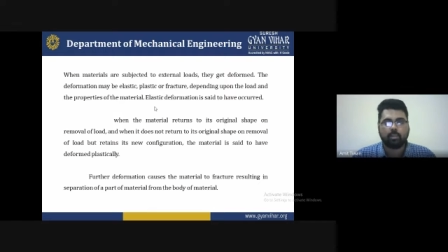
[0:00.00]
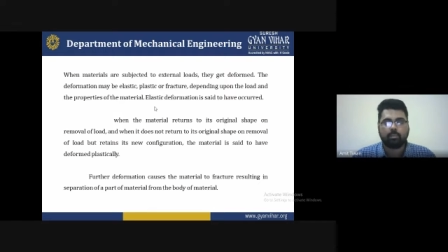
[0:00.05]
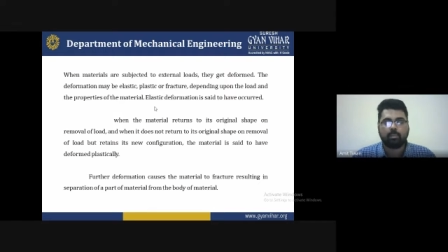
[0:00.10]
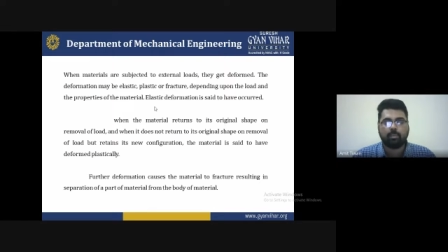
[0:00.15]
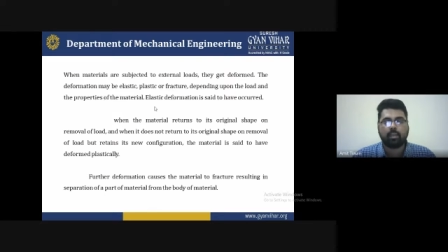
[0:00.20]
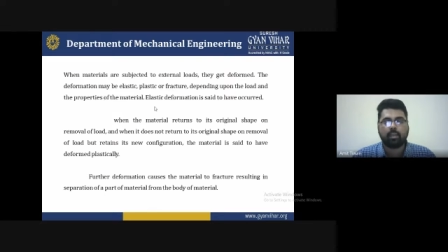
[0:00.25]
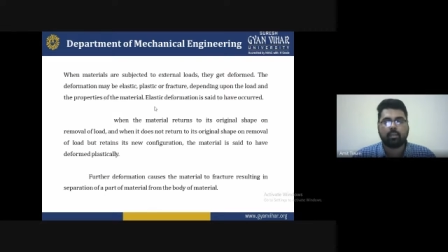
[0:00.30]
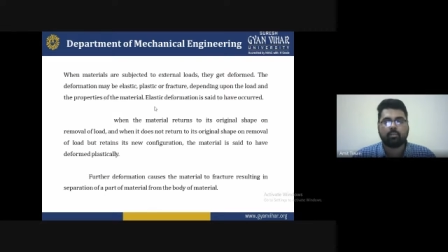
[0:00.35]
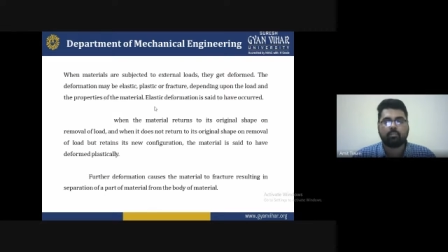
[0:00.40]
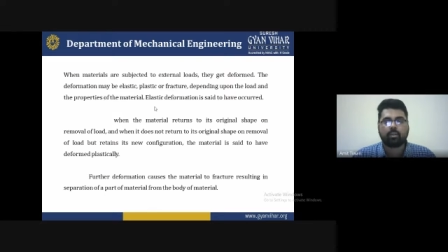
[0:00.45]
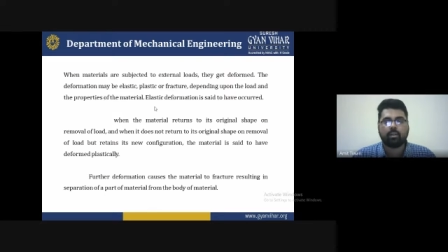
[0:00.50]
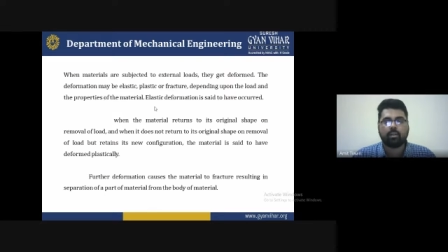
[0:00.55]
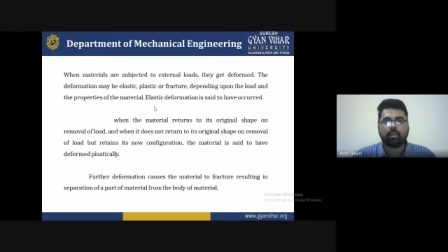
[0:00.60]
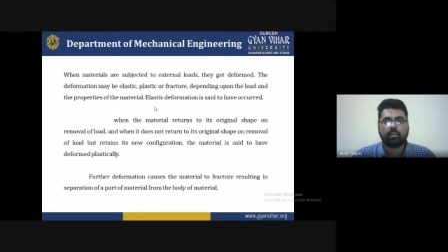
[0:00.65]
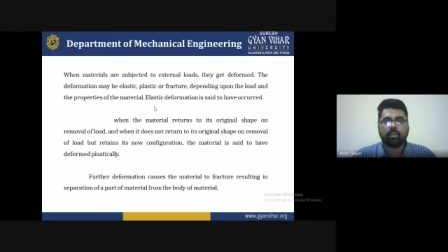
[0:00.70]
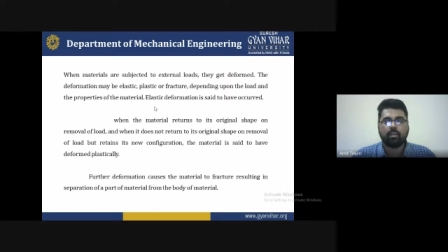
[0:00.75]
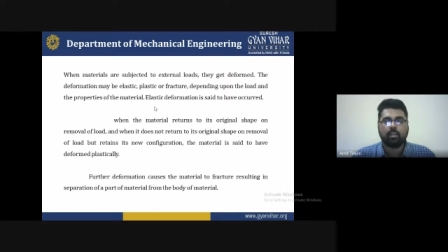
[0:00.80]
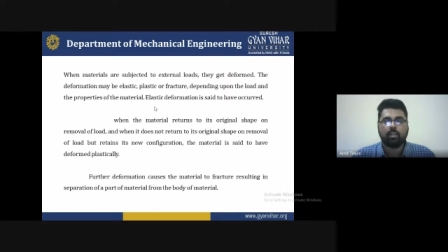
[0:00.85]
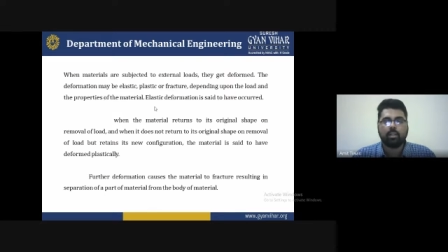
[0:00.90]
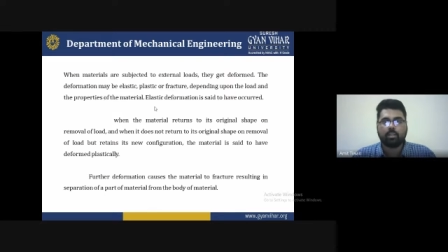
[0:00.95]

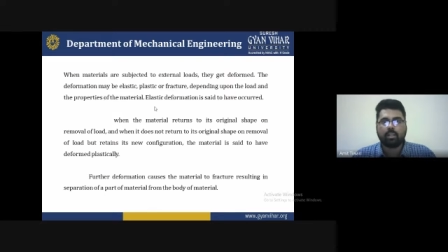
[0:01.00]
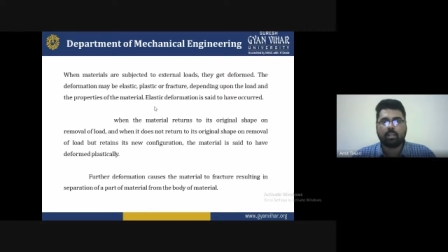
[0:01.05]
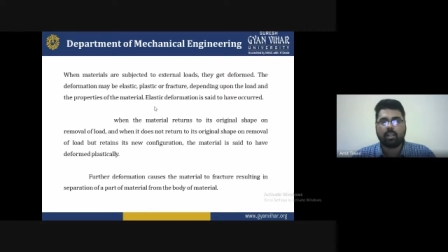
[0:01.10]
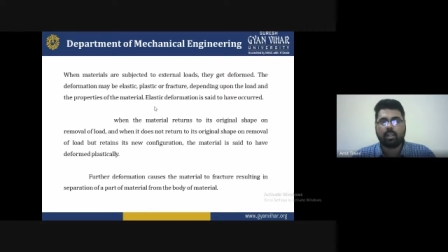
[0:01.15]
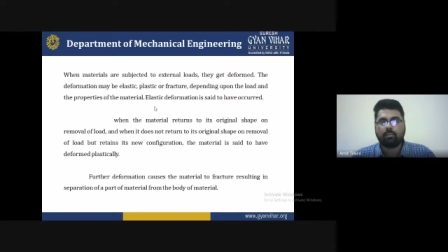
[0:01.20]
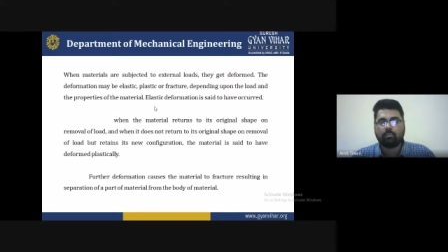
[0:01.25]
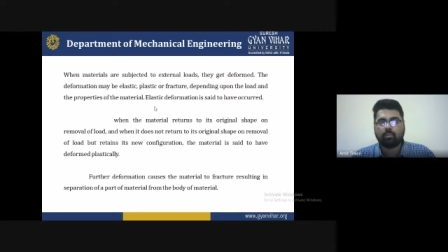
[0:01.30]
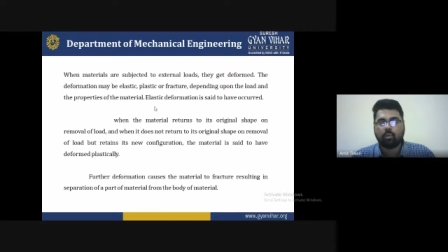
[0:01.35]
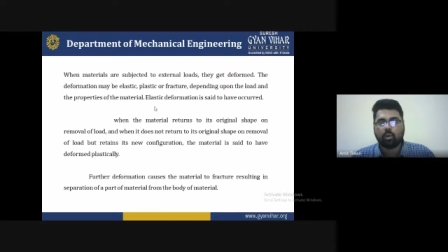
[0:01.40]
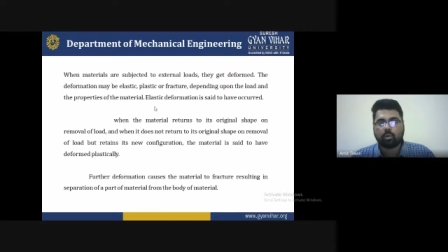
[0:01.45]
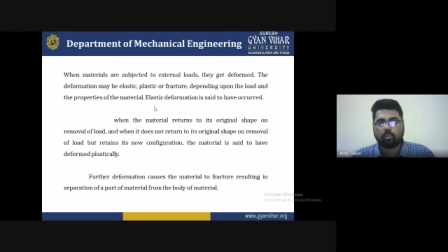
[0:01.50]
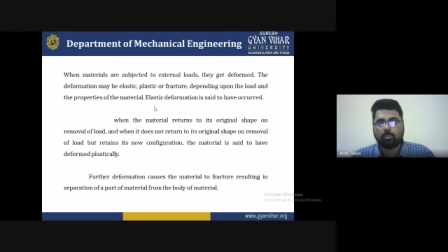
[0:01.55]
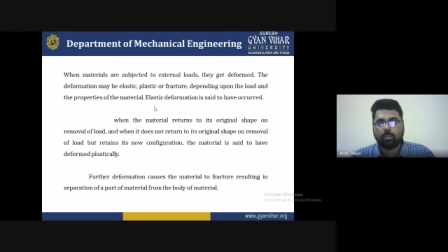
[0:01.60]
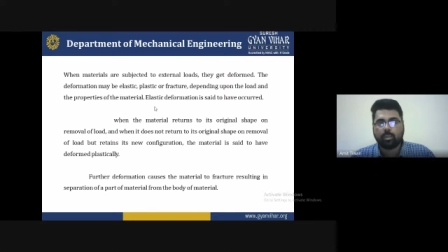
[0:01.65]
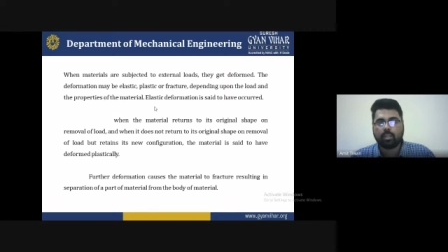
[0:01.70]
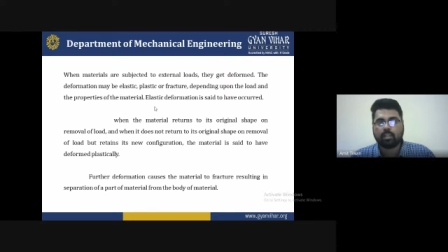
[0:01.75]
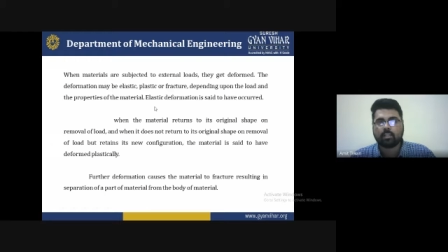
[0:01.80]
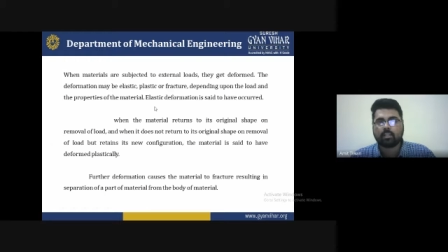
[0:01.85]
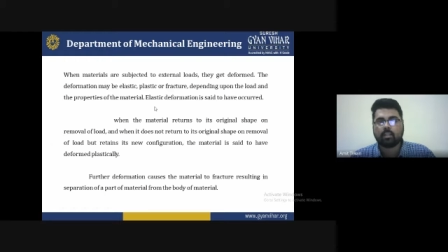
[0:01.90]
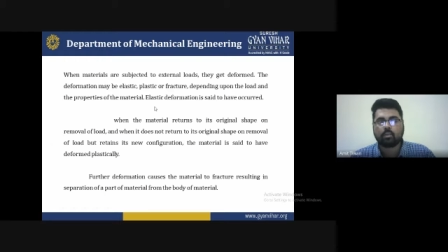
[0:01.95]
They are not
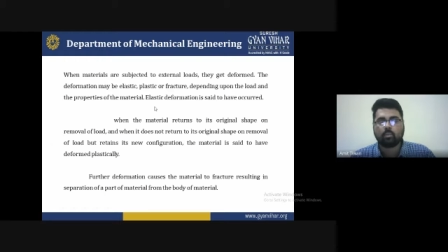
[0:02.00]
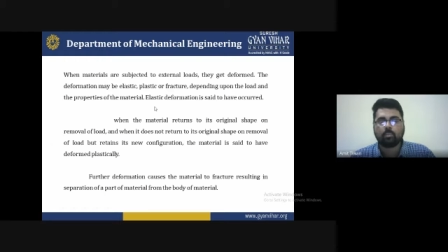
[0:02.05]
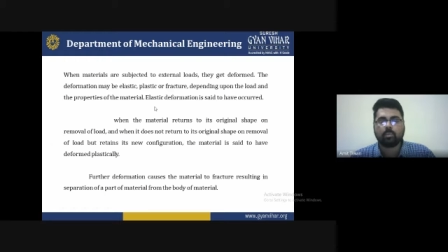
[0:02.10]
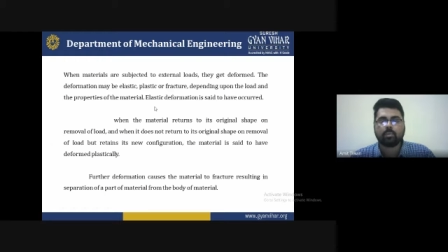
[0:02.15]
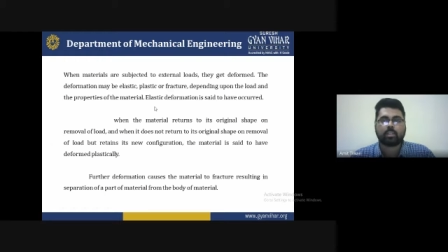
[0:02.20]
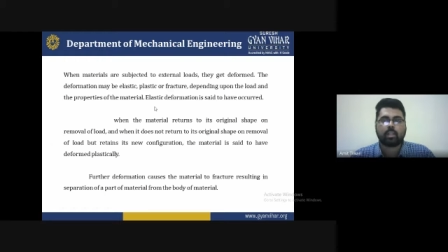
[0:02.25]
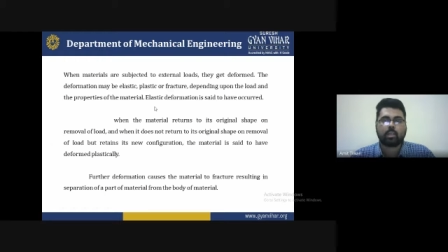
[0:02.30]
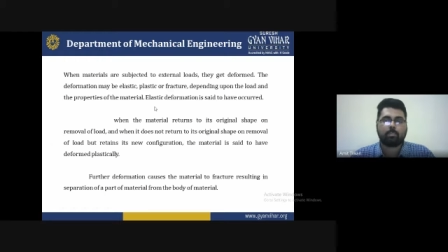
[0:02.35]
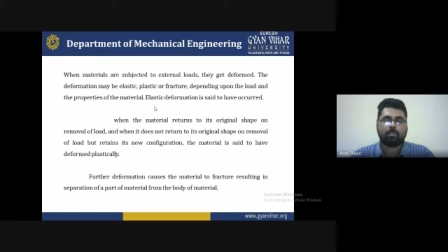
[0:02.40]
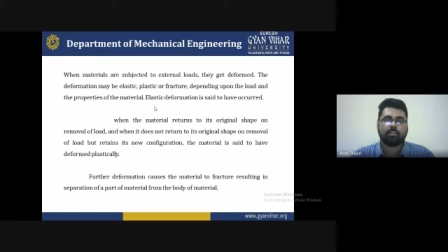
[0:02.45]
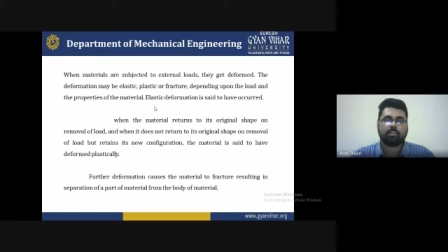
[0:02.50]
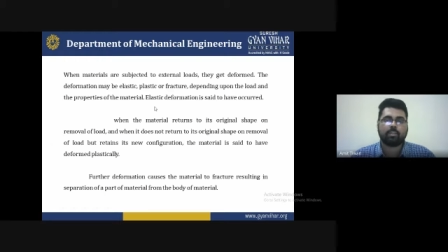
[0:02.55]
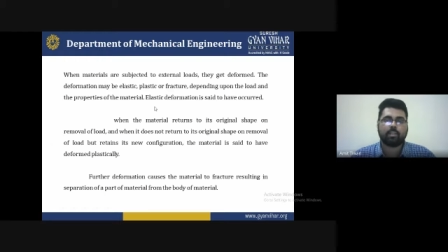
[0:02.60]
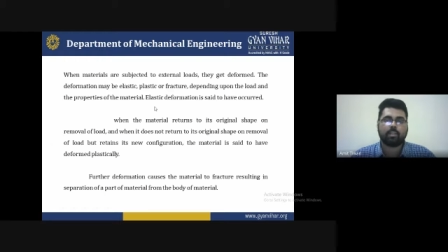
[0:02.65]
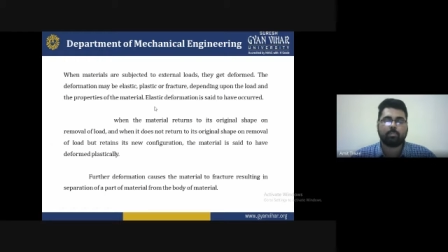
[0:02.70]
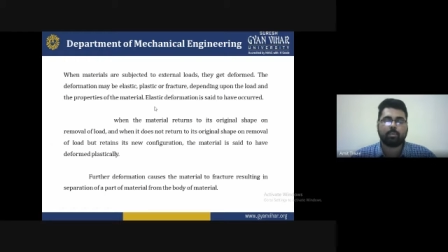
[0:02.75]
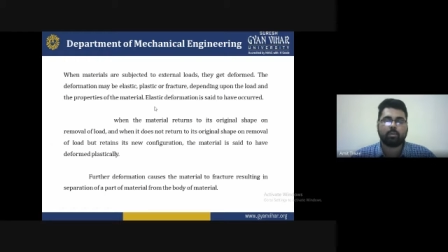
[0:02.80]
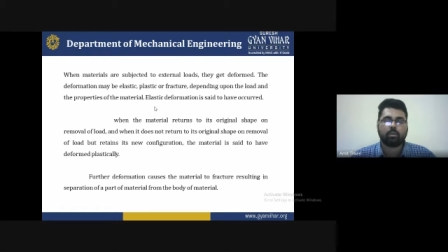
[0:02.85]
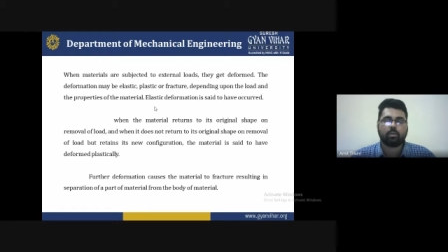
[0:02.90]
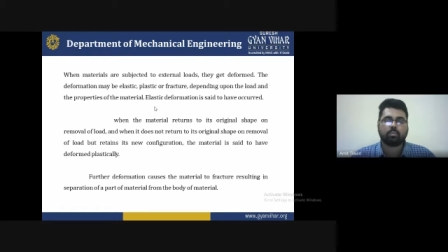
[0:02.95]
bearing the too much capacity
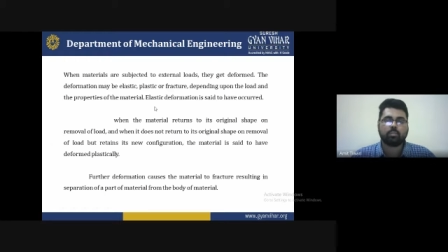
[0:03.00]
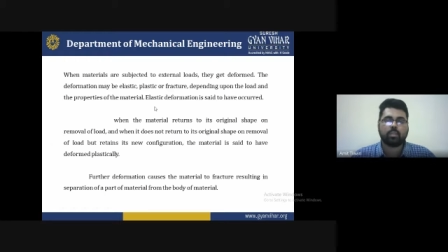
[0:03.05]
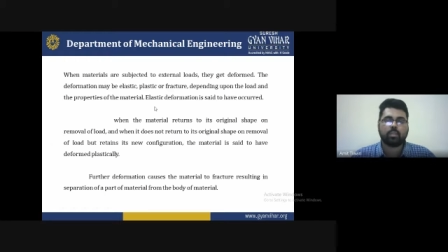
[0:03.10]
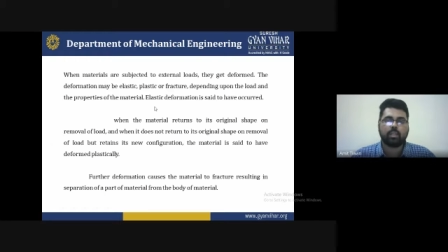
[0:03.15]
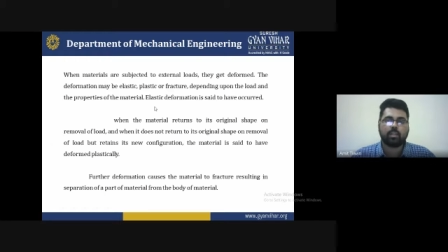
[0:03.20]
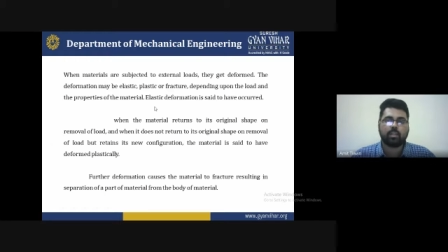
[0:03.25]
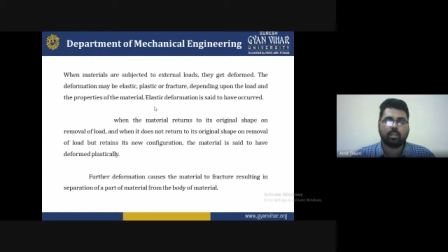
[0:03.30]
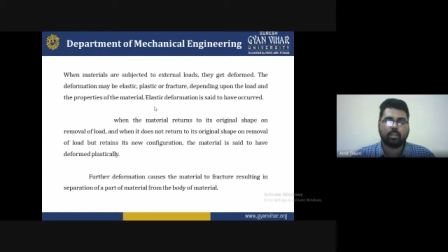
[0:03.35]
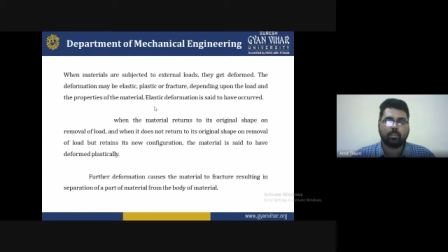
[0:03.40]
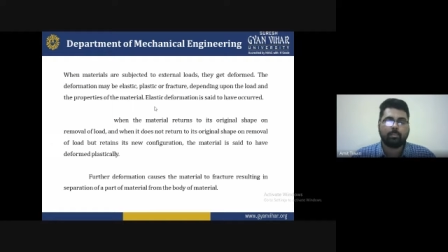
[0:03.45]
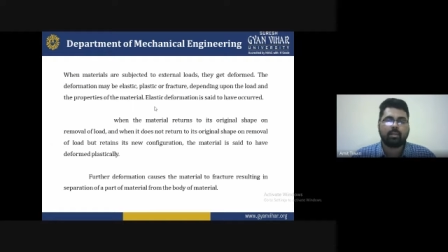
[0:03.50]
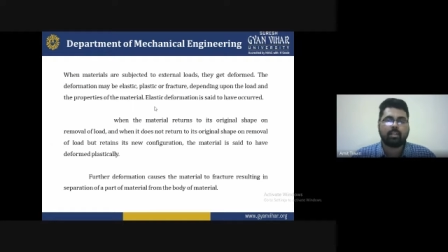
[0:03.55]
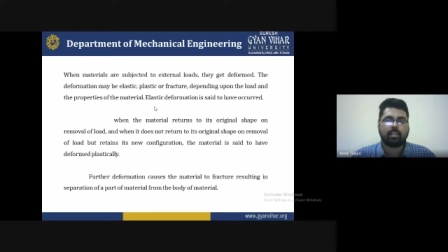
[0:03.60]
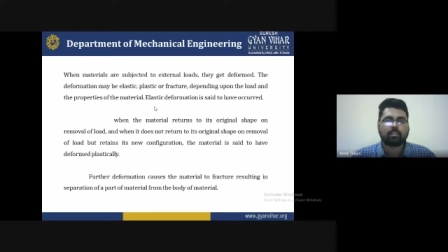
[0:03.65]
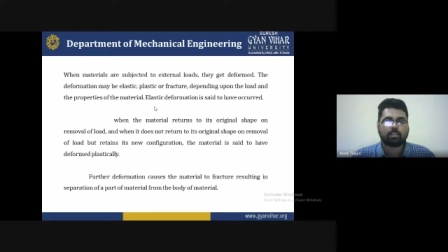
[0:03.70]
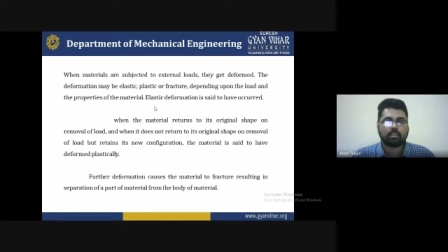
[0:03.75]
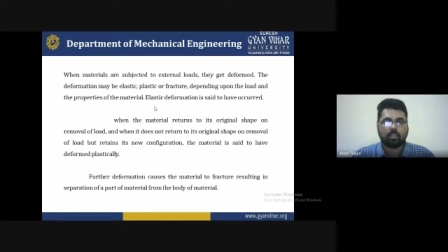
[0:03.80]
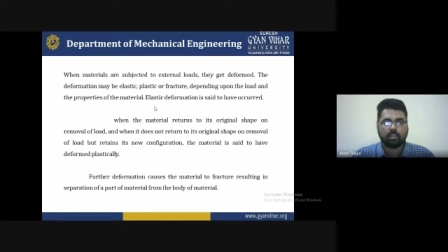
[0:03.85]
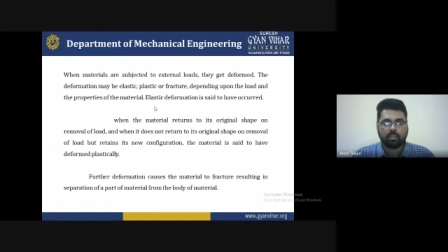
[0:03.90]
because the limit is